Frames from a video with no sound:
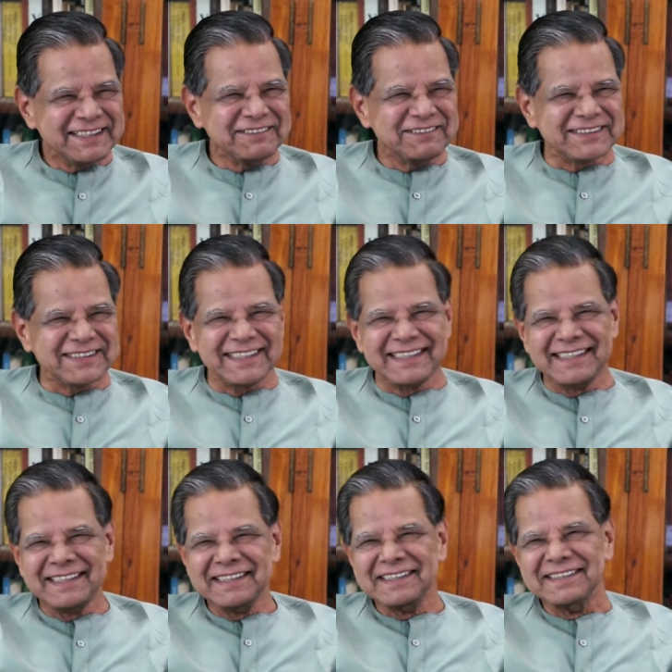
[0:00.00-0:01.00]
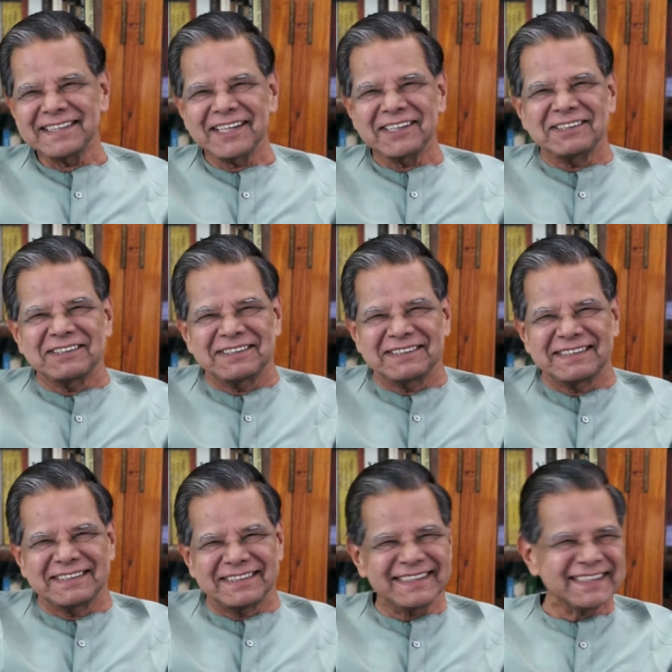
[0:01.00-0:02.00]
see, now,
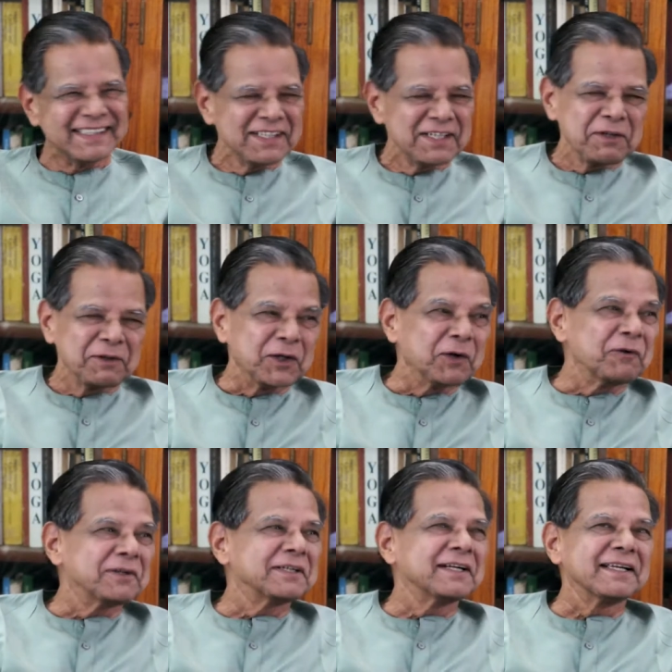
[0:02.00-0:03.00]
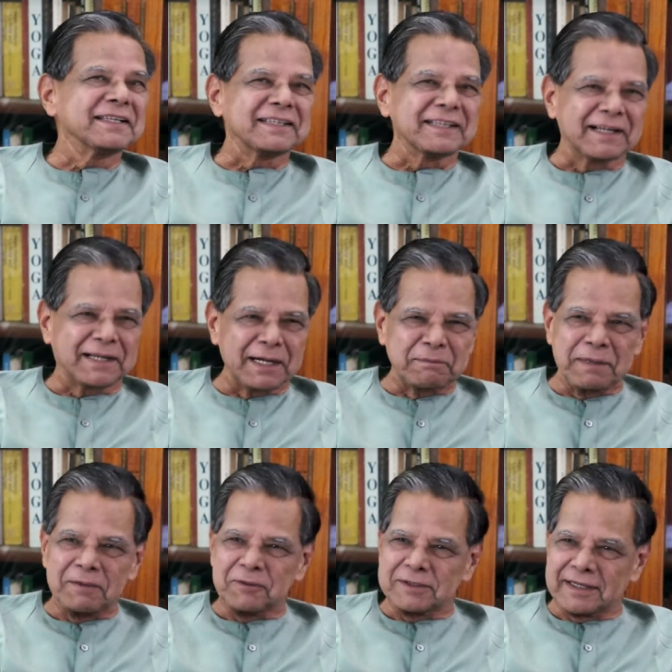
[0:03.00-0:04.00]
now whether it is a
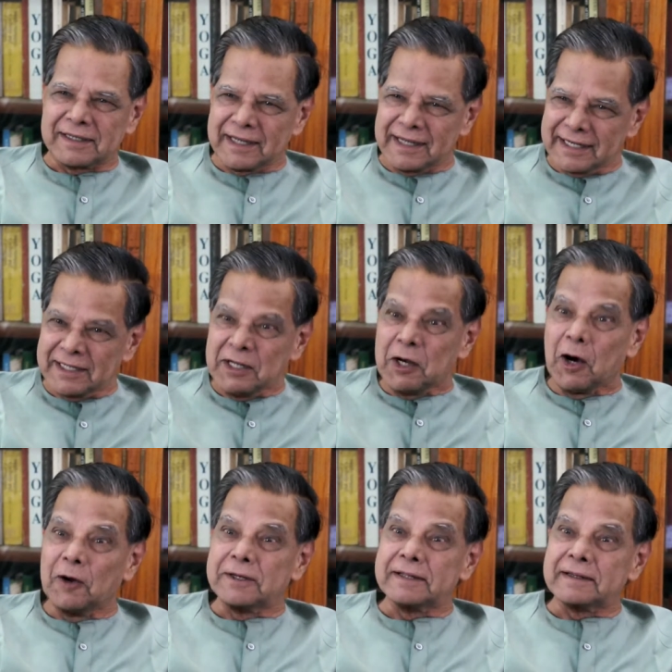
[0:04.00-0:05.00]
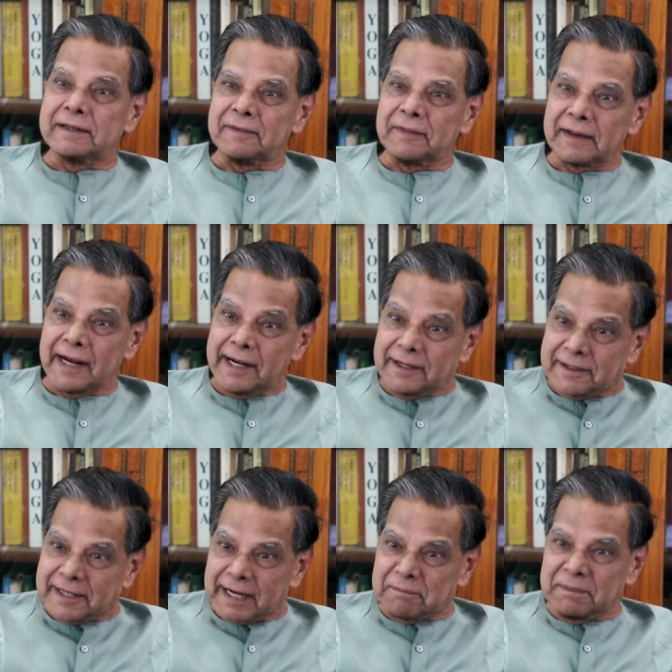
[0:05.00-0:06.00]
treatment for the right or it is the
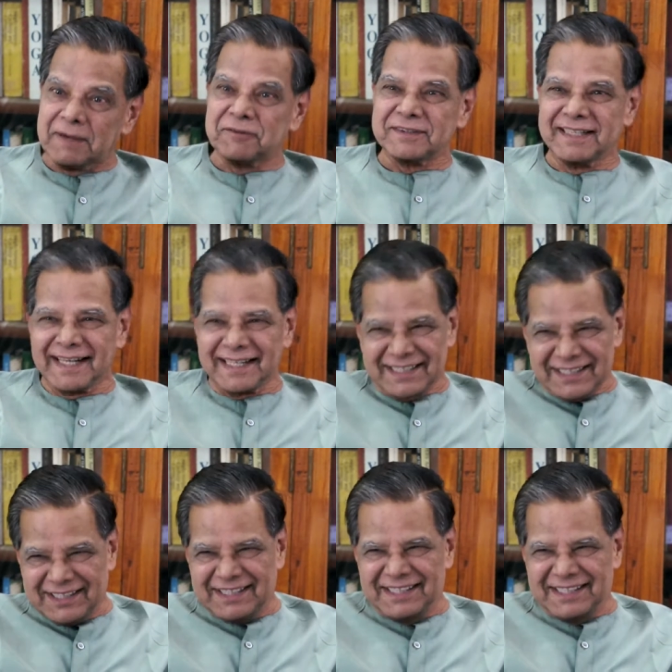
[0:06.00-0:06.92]
right treatment for the eye.